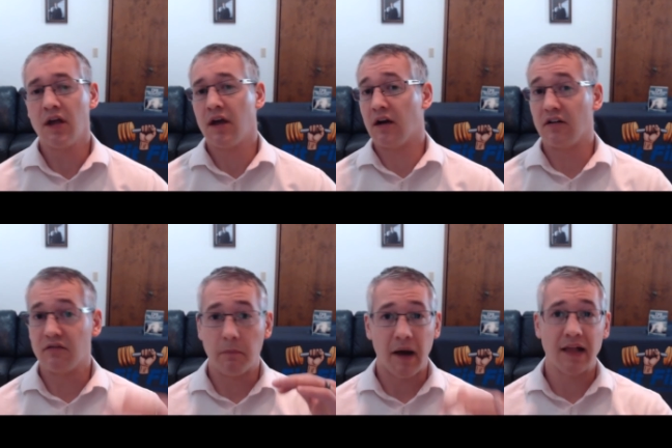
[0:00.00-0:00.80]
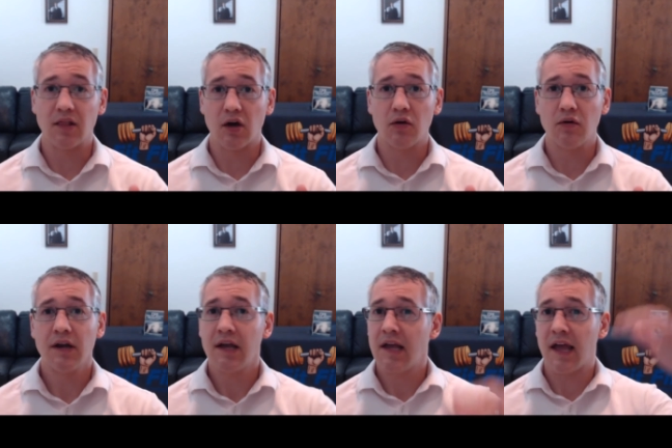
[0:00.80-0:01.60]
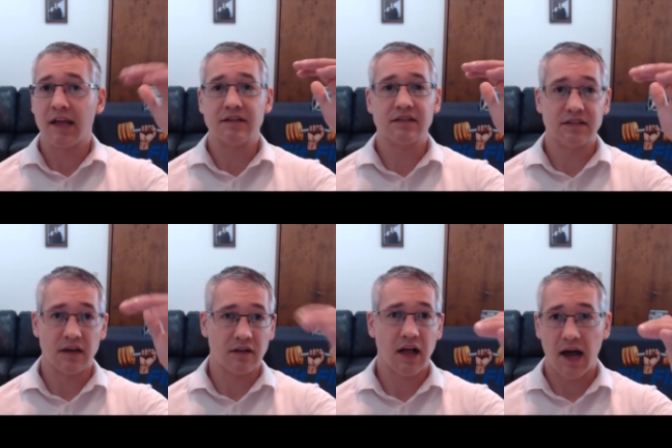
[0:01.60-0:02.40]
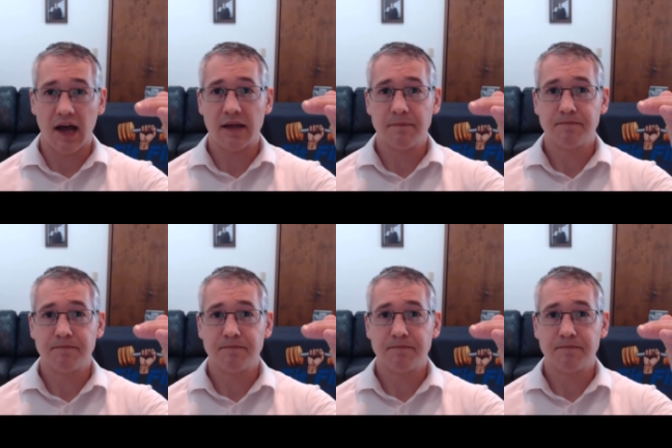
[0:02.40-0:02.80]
of buy low and sell high.